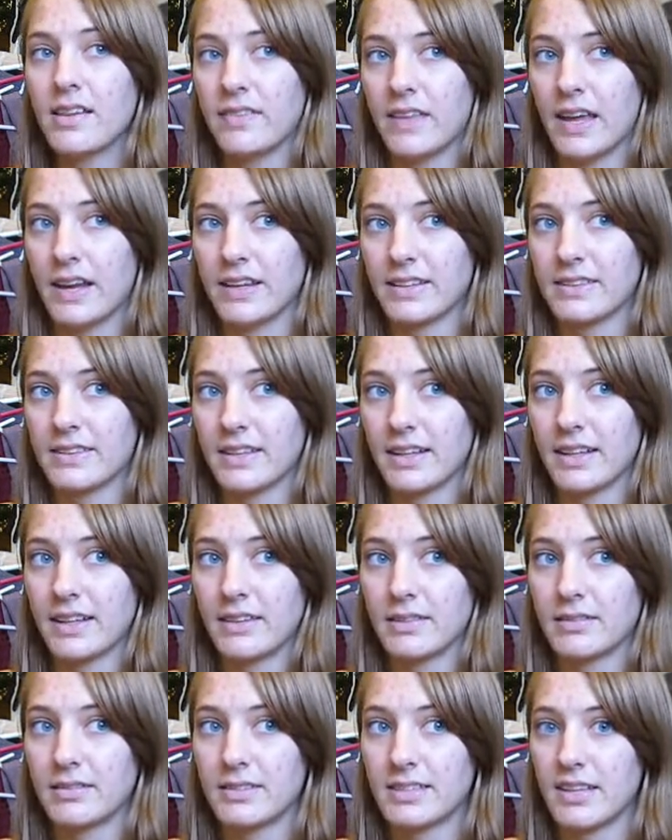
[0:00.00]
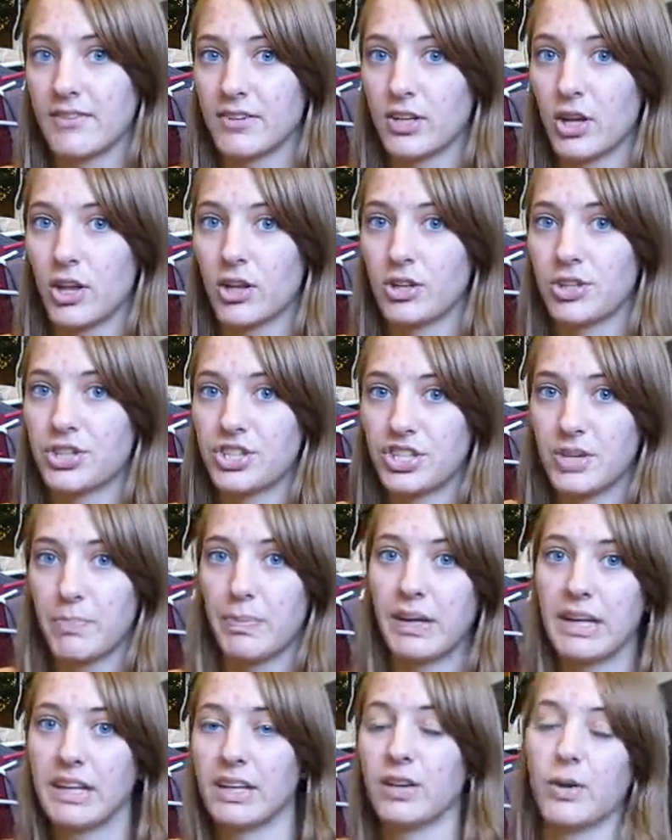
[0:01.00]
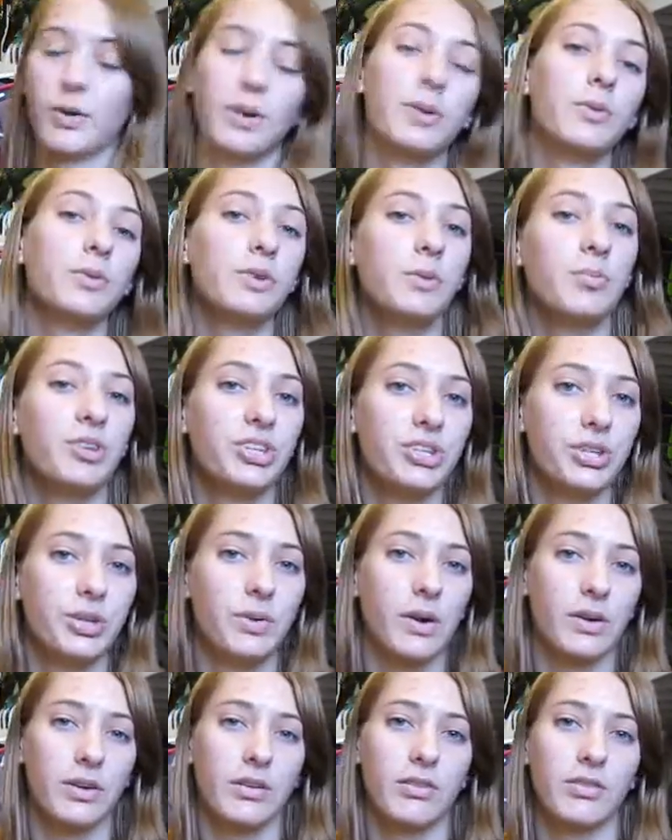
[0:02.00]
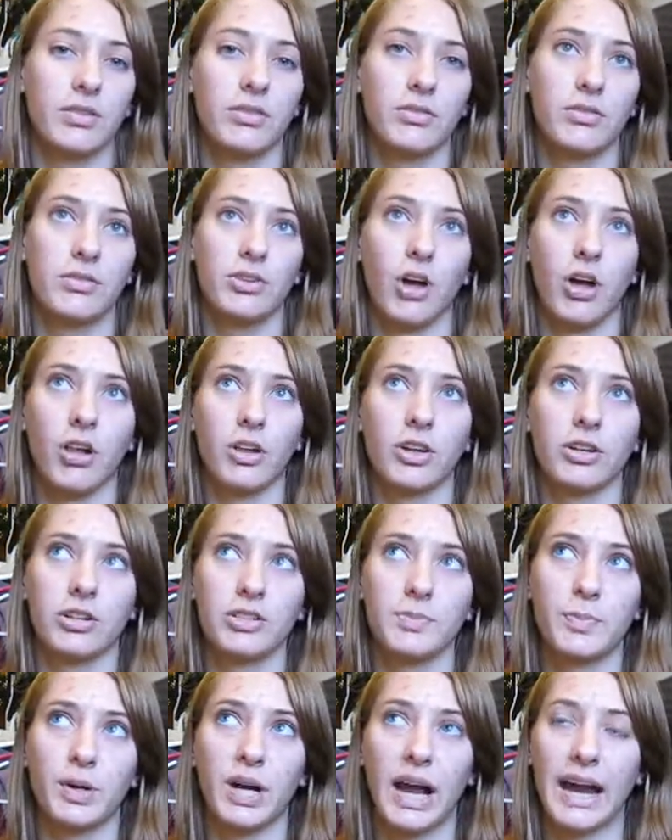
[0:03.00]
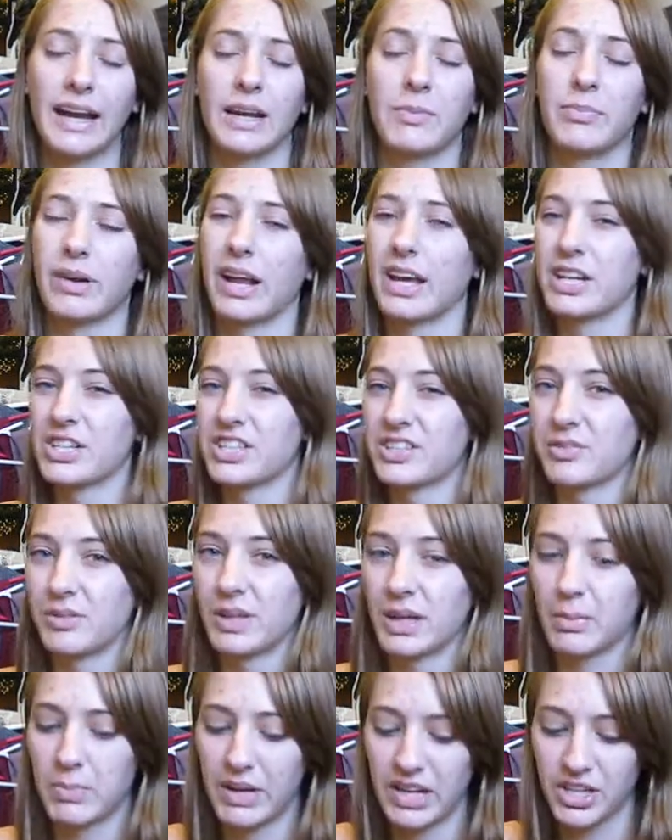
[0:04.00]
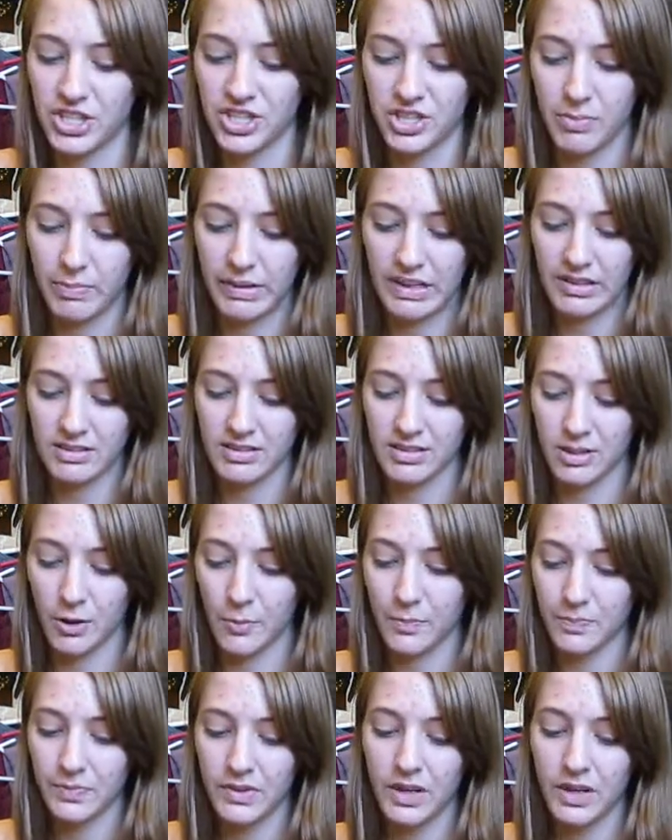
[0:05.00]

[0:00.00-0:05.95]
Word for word: then it's like $7 shipping, you know, it'd only be $2 per item, but I just don't like paying shipping, so.